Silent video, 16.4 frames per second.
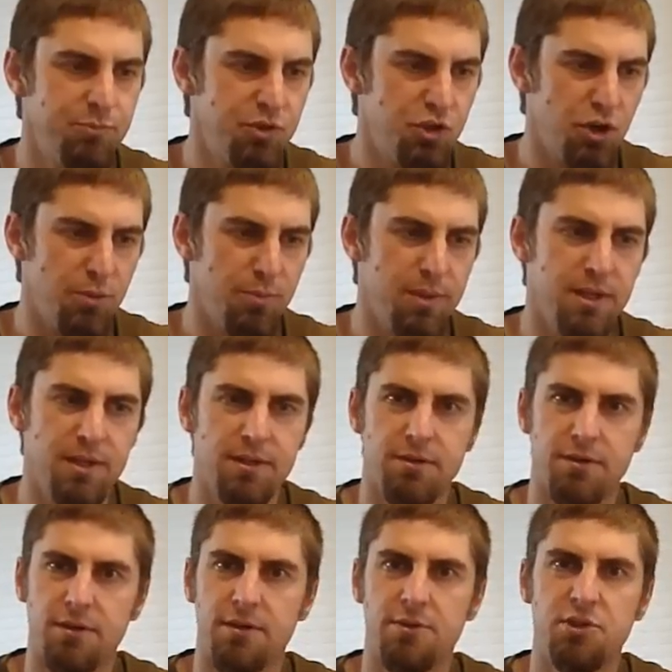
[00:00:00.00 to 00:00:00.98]

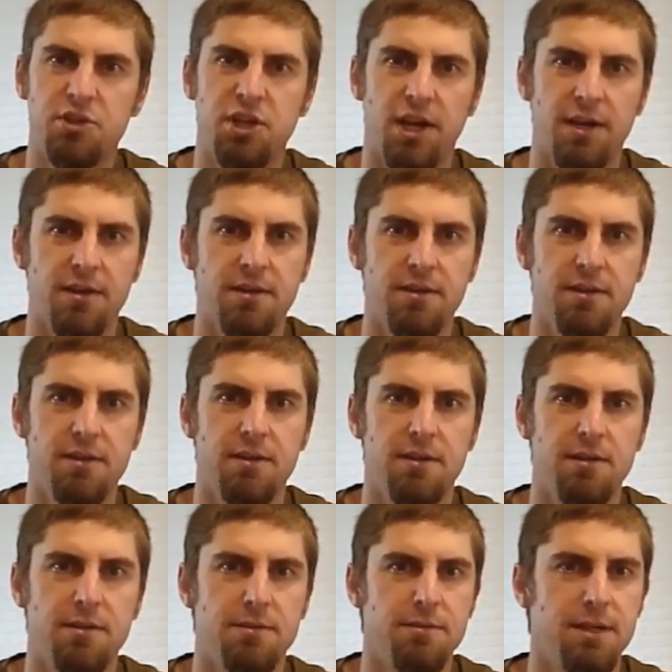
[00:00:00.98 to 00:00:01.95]
German or Czech, you
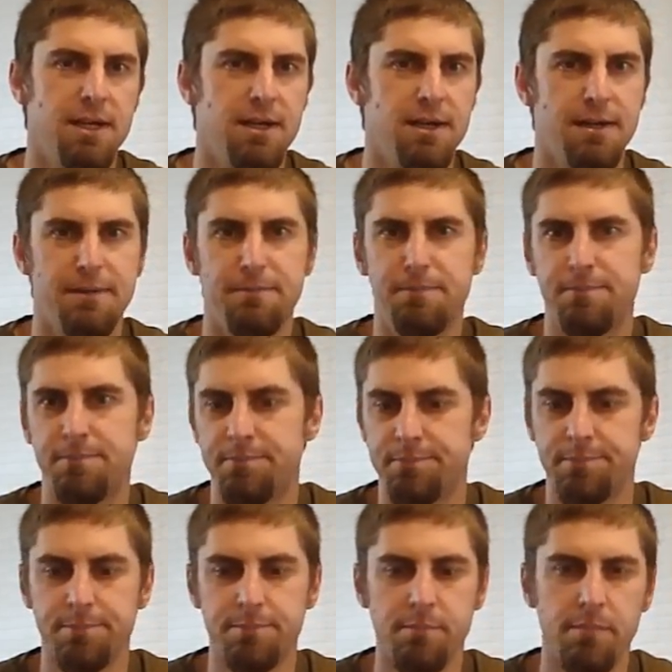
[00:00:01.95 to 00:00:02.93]
know, uh,
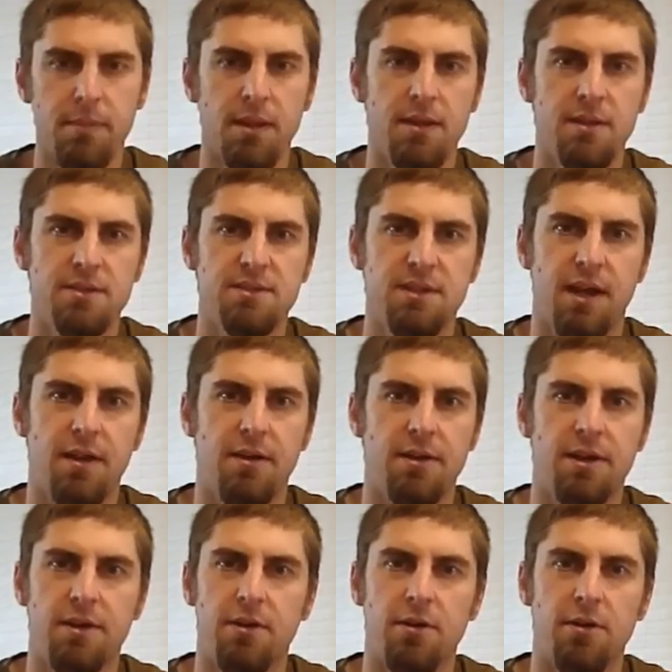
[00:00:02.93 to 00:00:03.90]
style
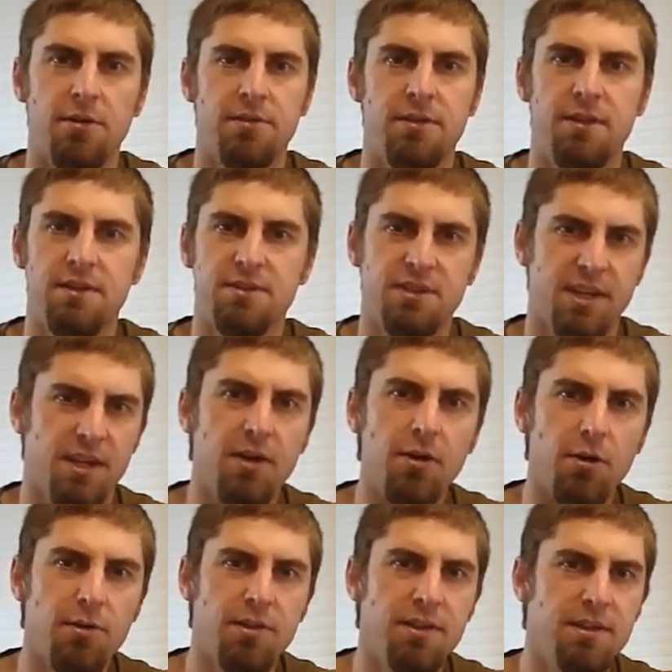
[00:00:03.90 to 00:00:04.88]
kind of earth. There's like an
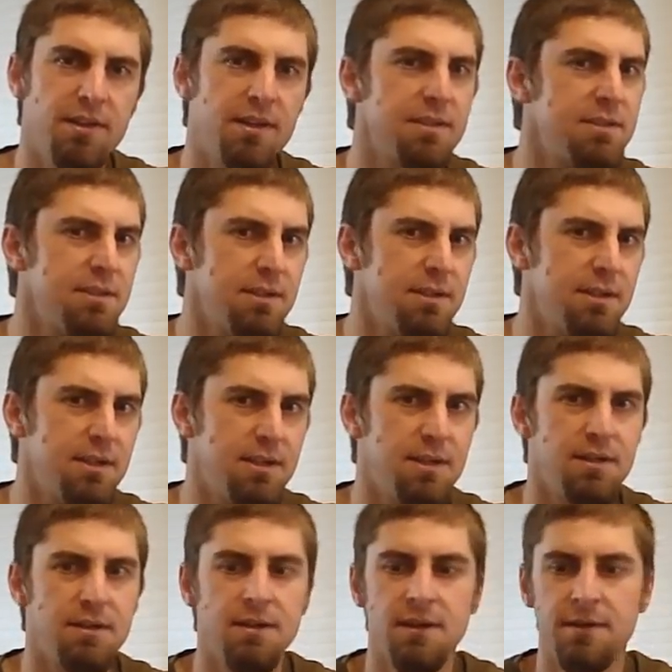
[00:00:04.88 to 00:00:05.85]
earthiness and
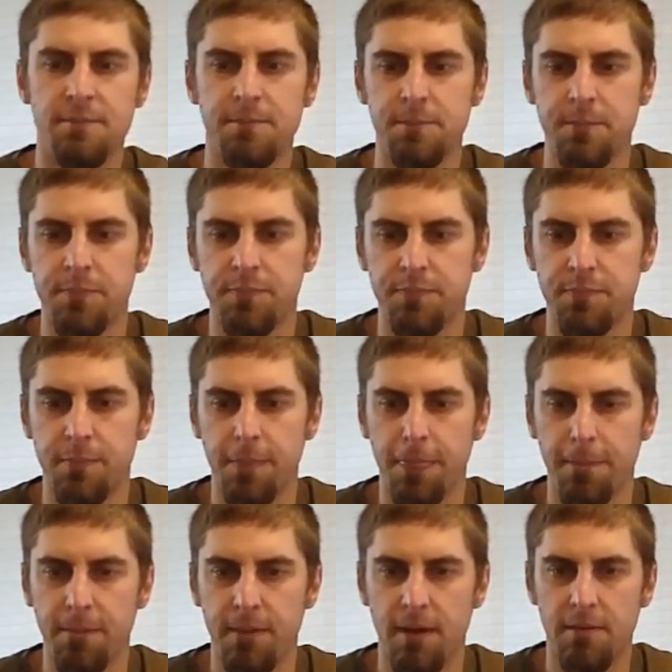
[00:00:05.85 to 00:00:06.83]
a
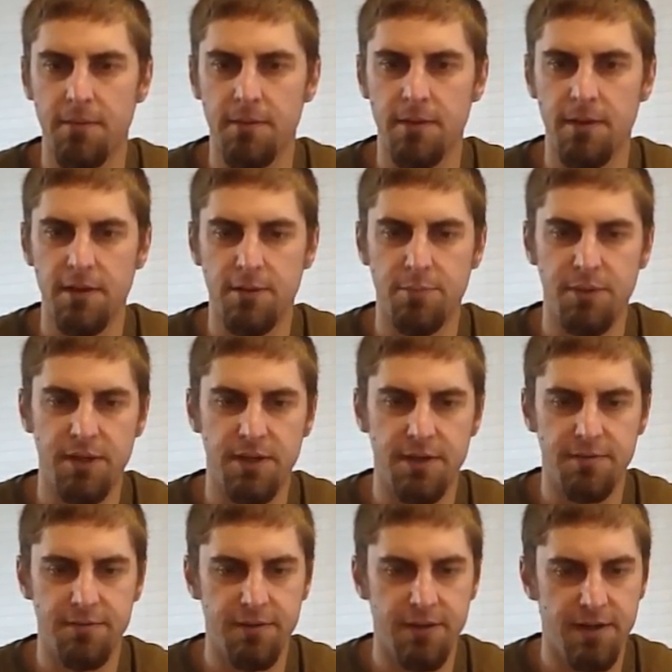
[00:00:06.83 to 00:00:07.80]
little bit
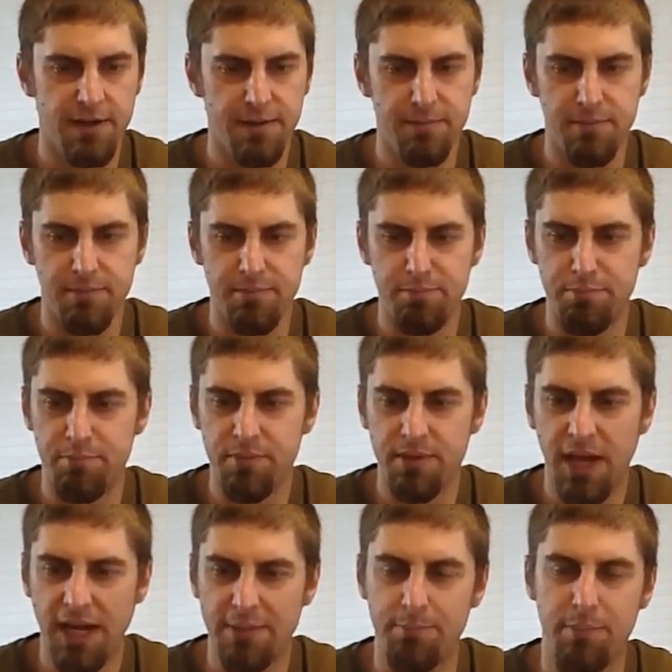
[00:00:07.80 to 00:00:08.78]
of uh,
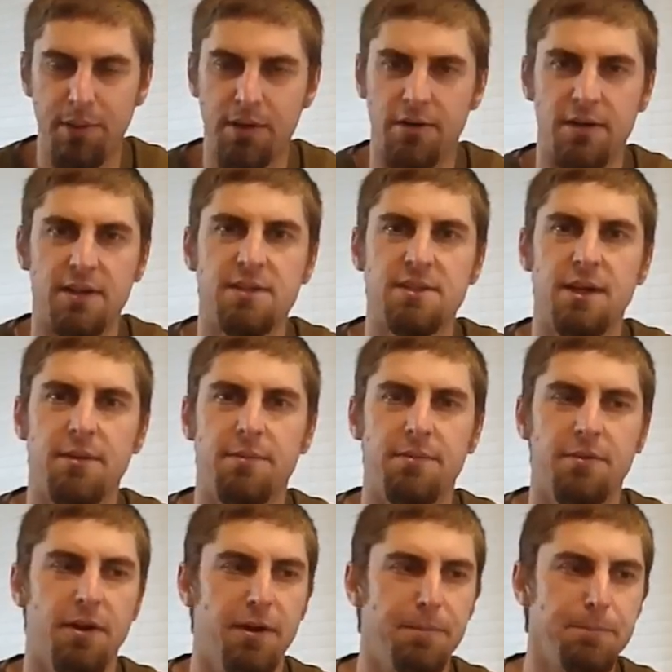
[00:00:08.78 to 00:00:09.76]
kind of bitterness up
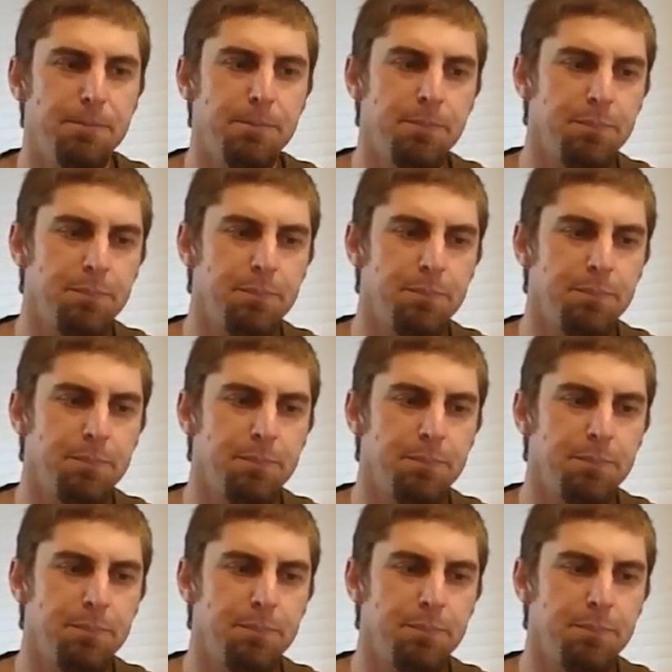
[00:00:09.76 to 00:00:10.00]
front.